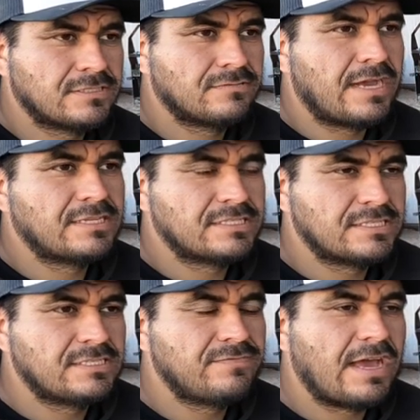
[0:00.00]
to ride a
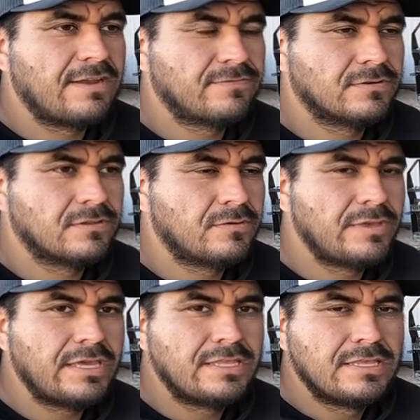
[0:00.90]
65 for a little
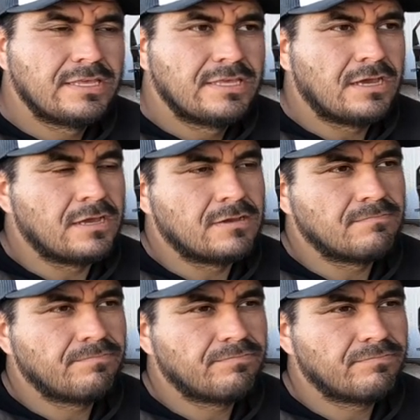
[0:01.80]
bit.
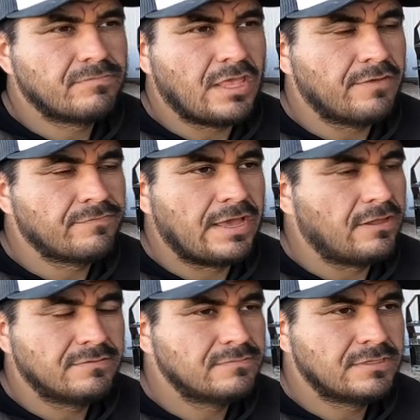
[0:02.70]
Um, it
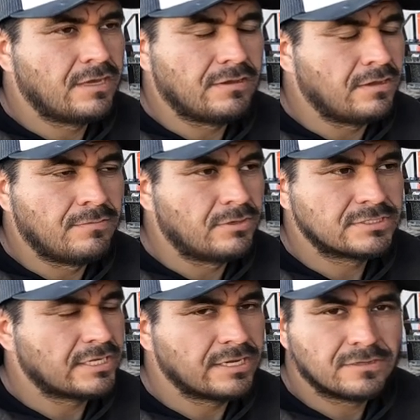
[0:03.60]
felt uh,
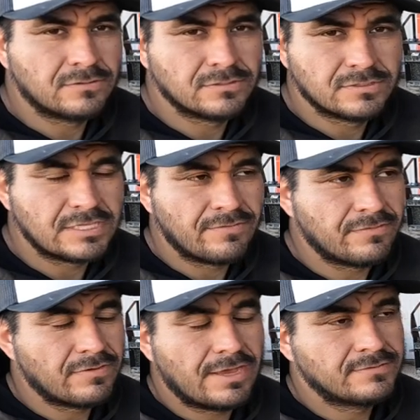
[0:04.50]
almost identical to a
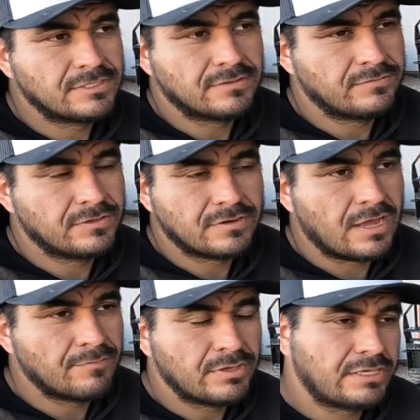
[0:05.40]
75. So if you're
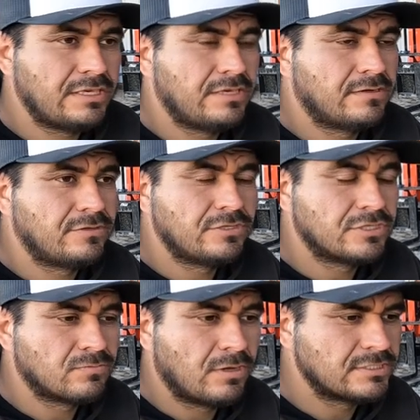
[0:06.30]
not picky and you
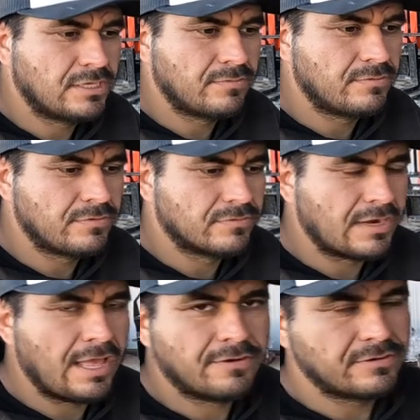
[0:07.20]
just want something to move
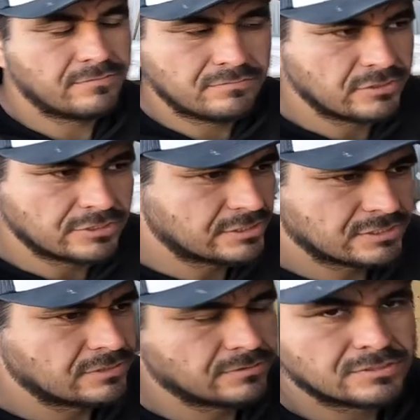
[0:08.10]
around and you're just
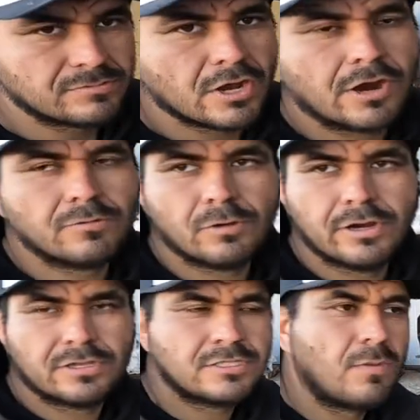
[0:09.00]
doing some yard
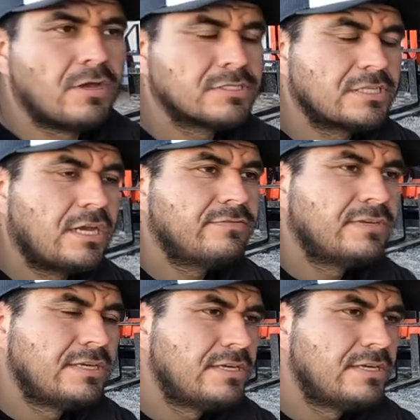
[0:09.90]
work, small stuff,